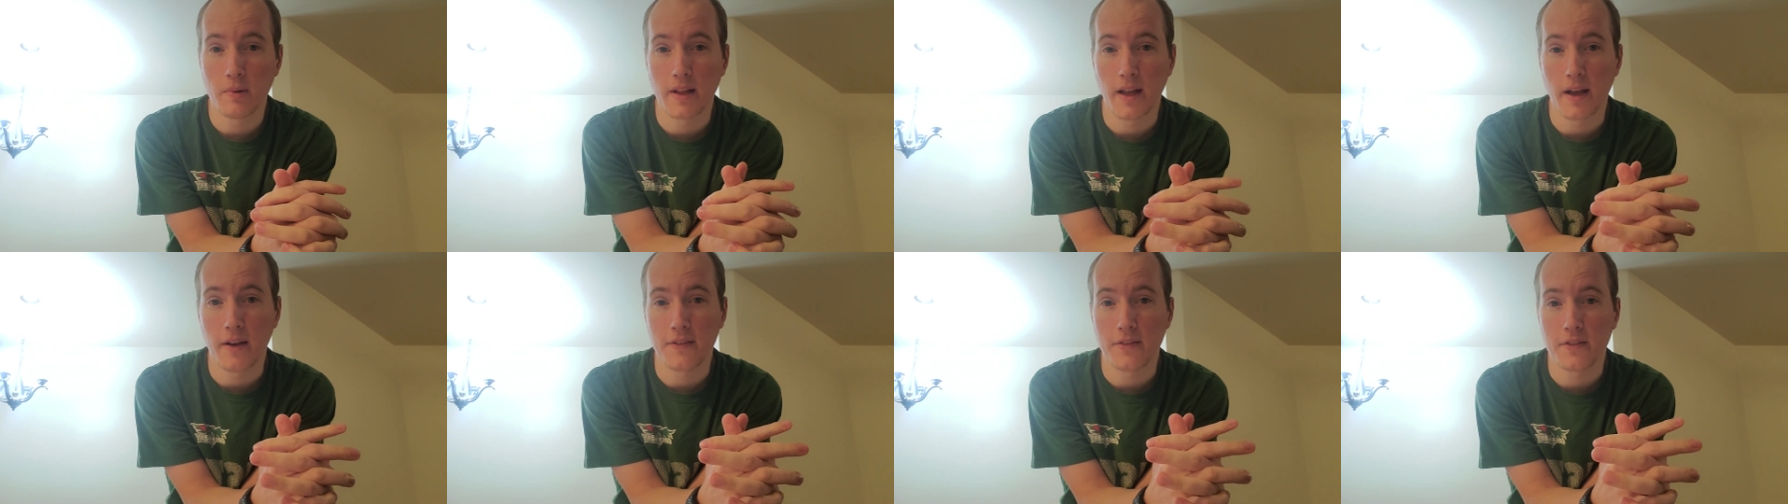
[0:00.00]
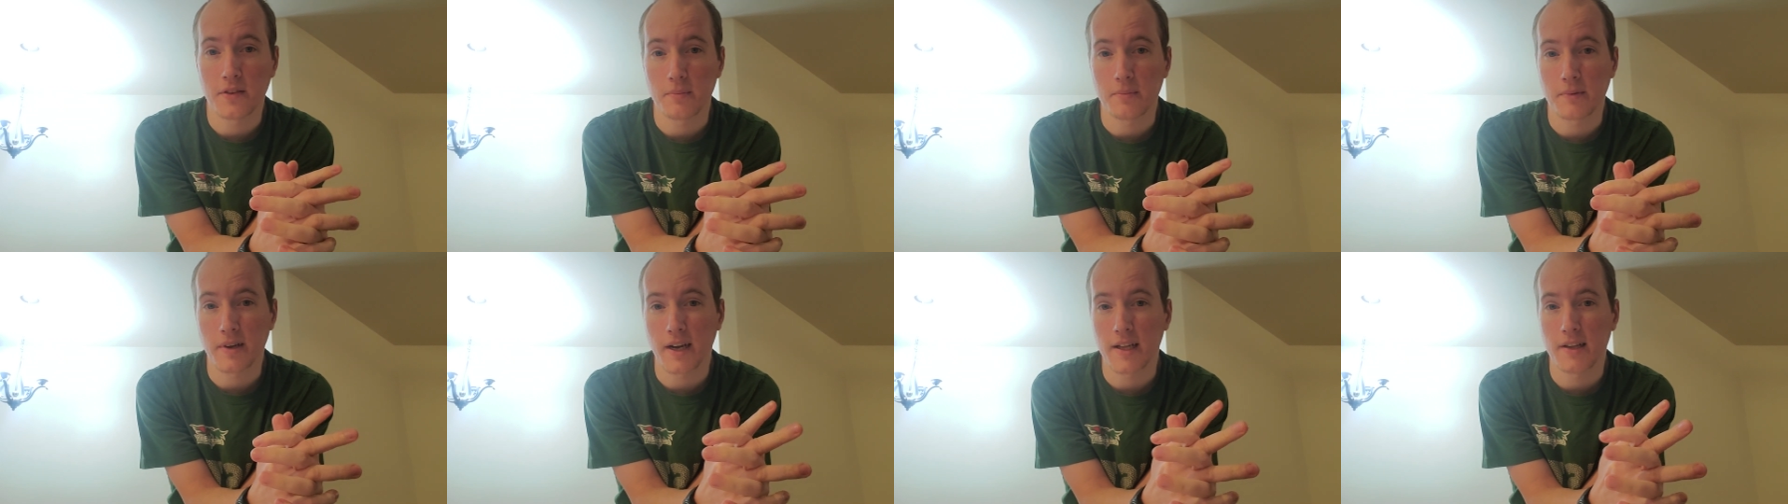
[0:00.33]
and have
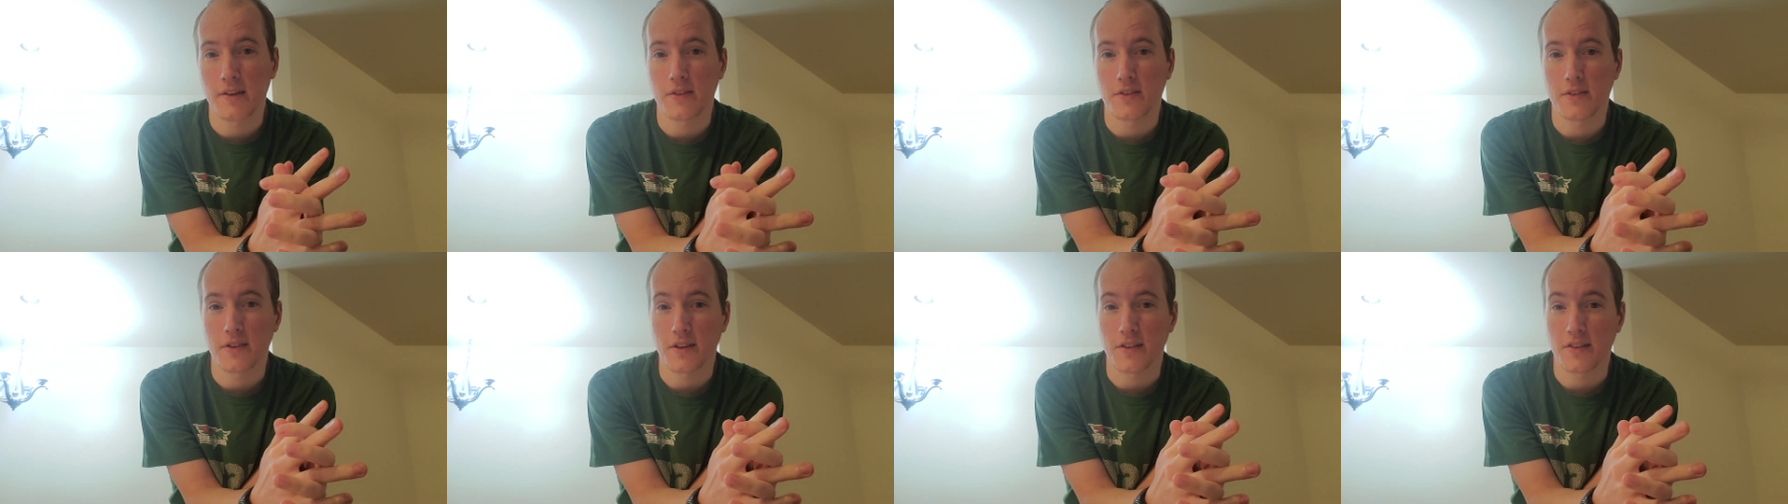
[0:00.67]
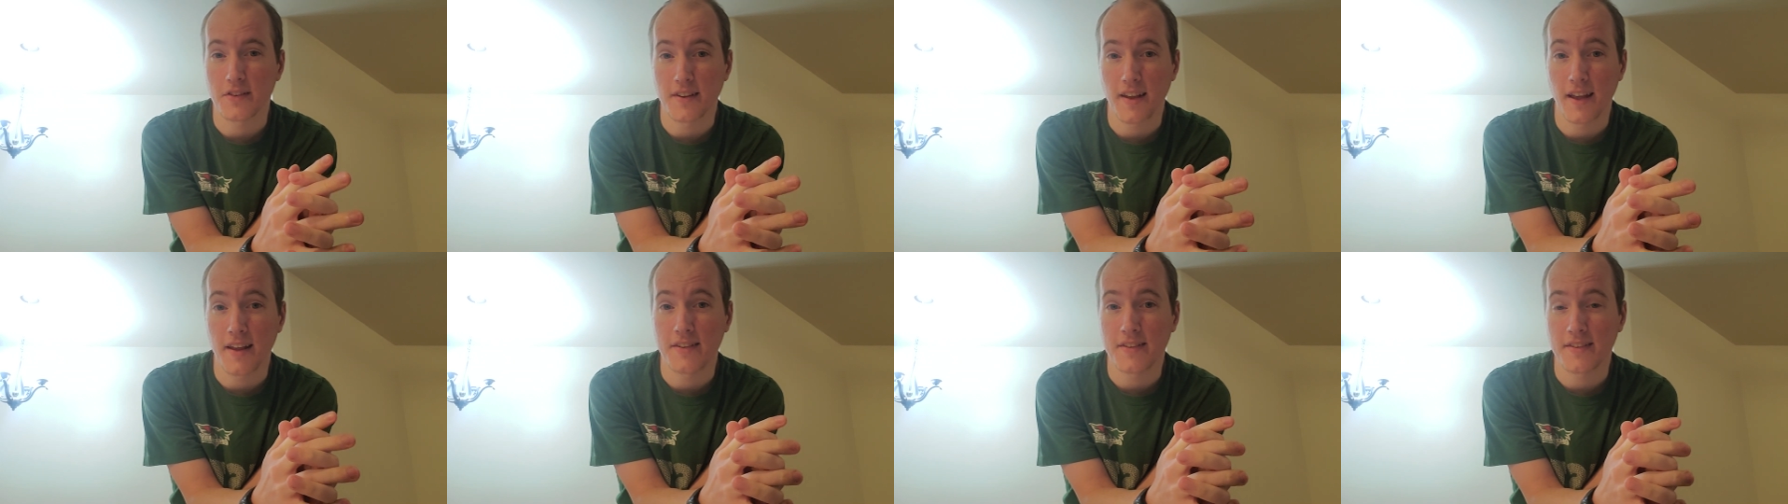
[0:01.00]
some kind of
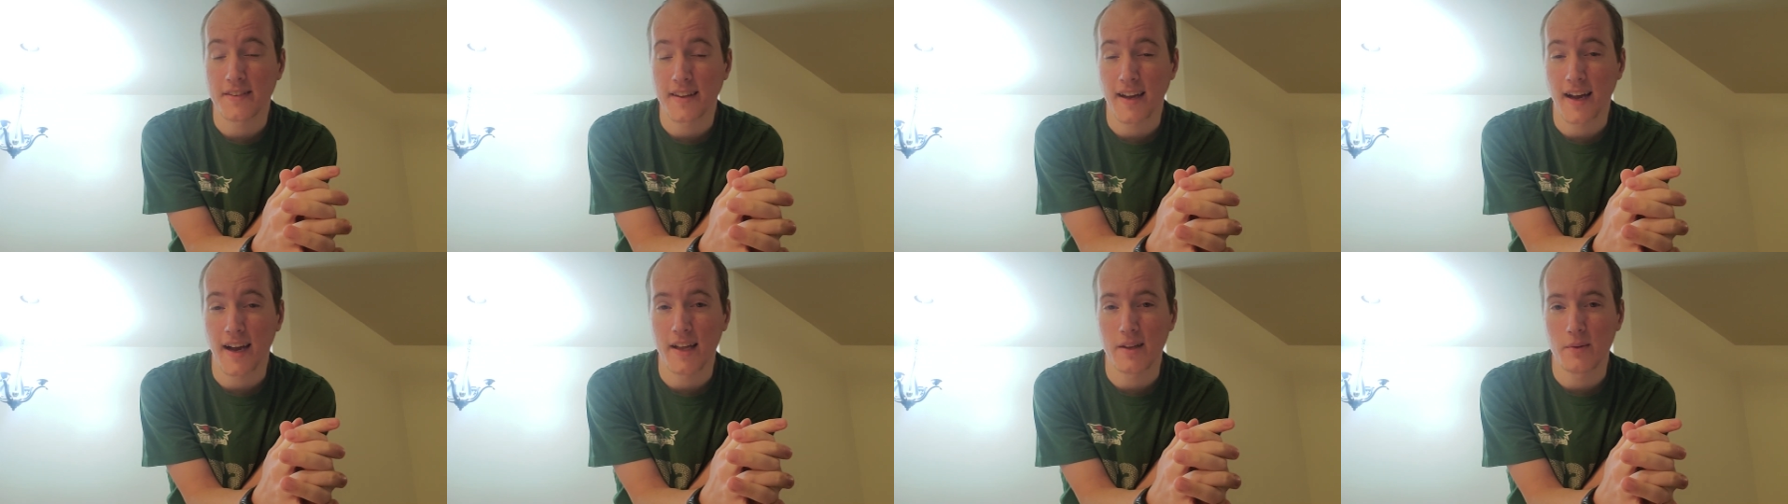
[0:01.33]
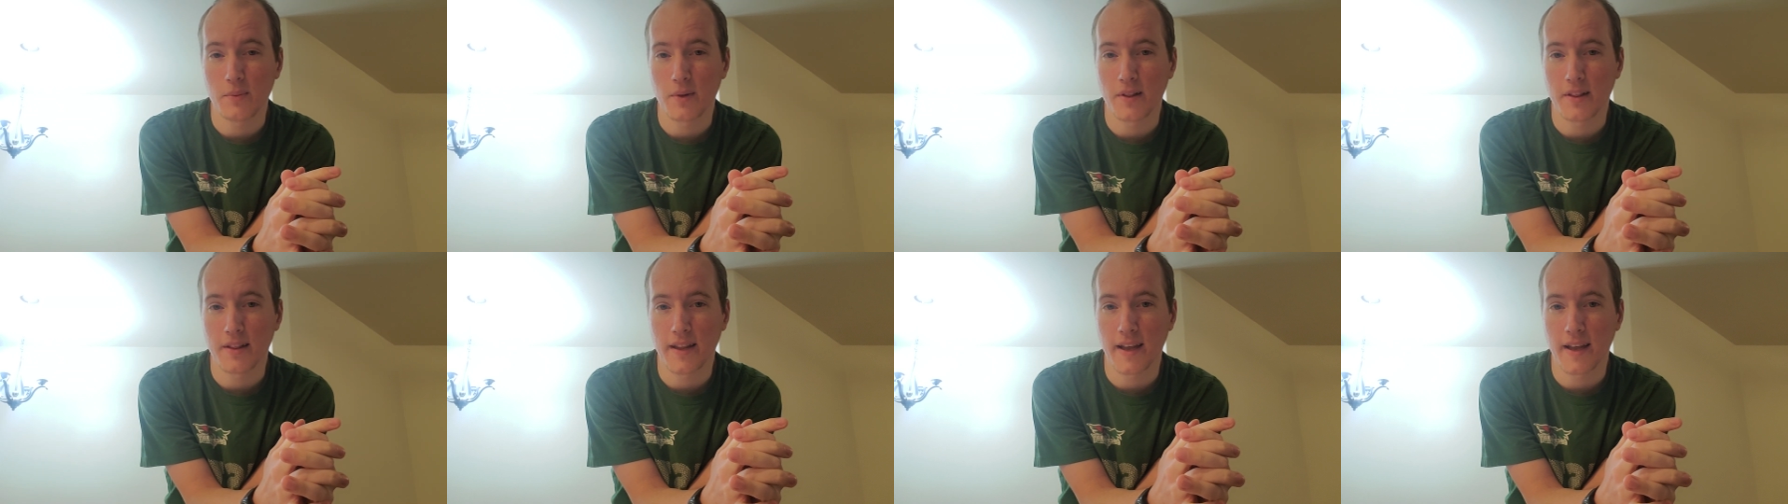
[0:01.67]
success tied with